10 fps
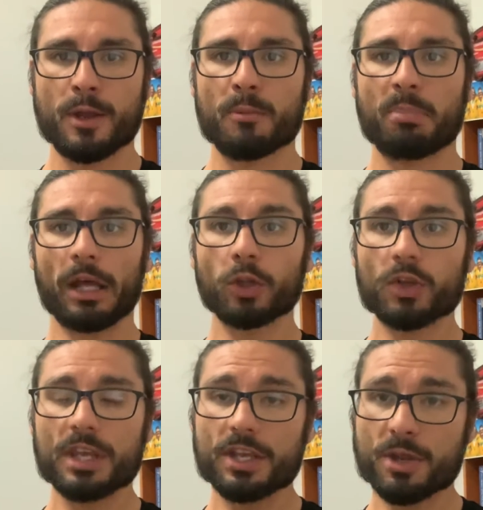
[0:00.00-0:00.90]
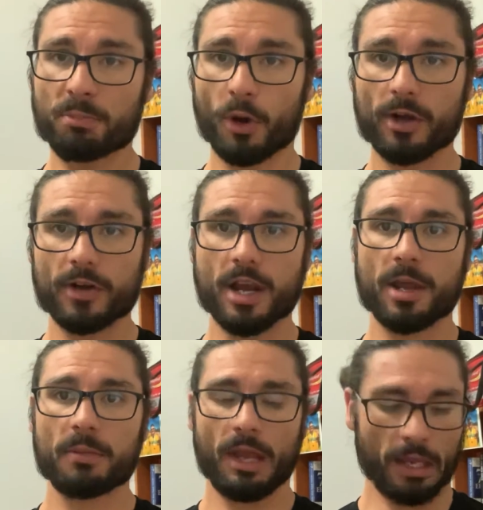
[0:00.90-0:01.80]
but looking at your
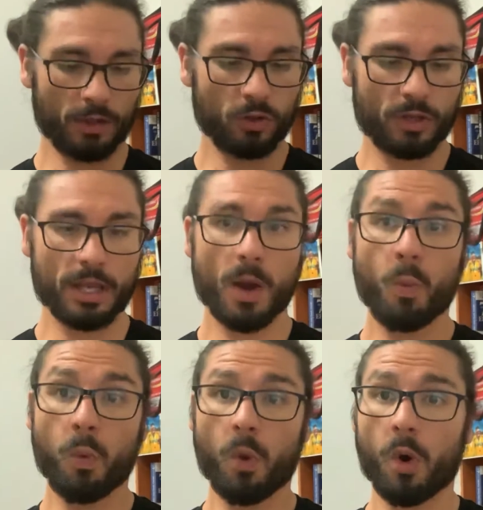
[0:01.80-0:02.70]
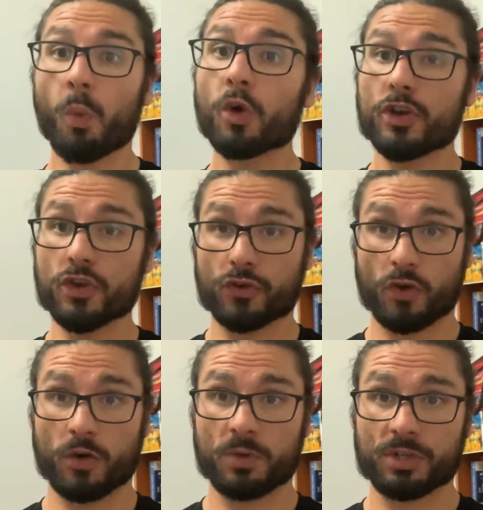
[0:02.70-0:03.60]
program and looking at what are you
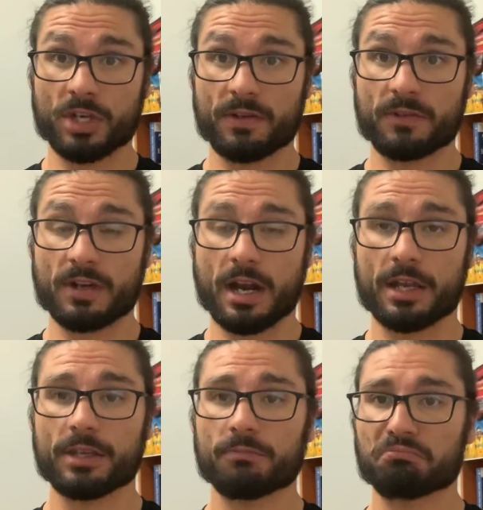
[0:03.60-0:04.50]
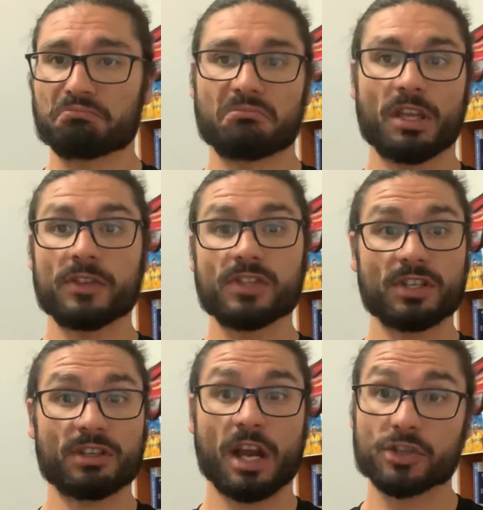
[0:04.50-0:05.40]
trying to achieve today? Is
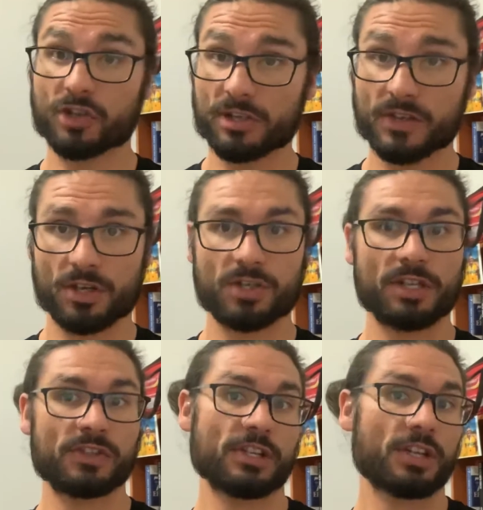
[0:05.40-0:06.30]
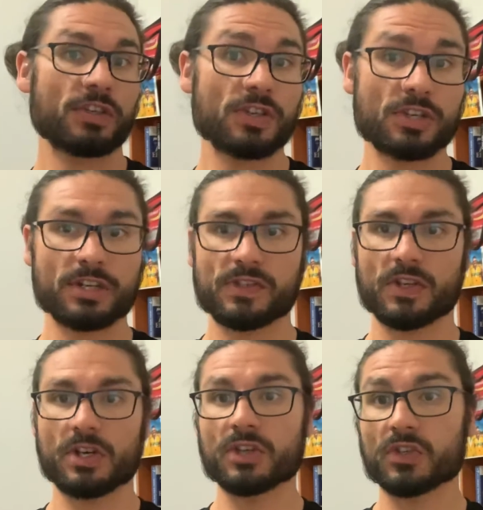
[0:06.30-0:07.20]
it a strength session? Is it a conditioning
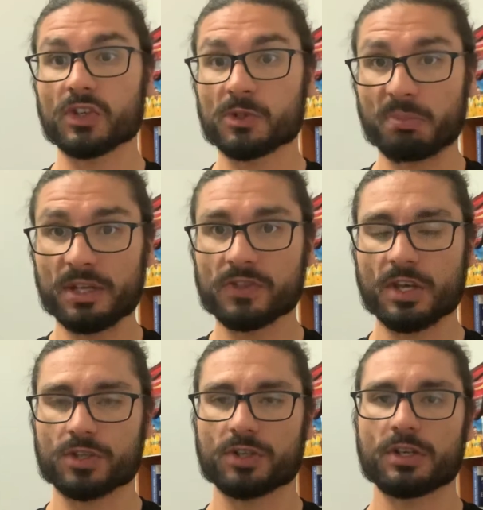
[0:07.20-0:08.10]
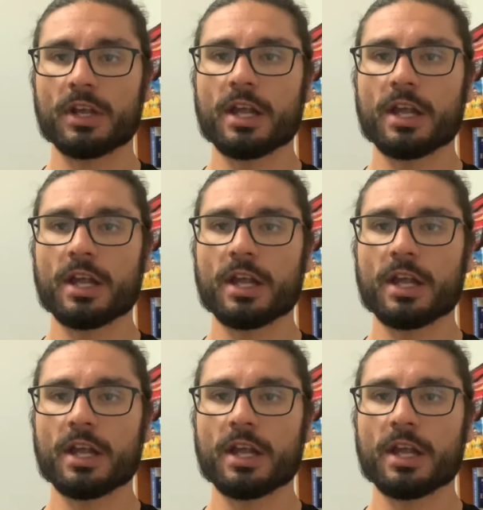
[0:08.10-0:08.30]
session? Is it a speed session?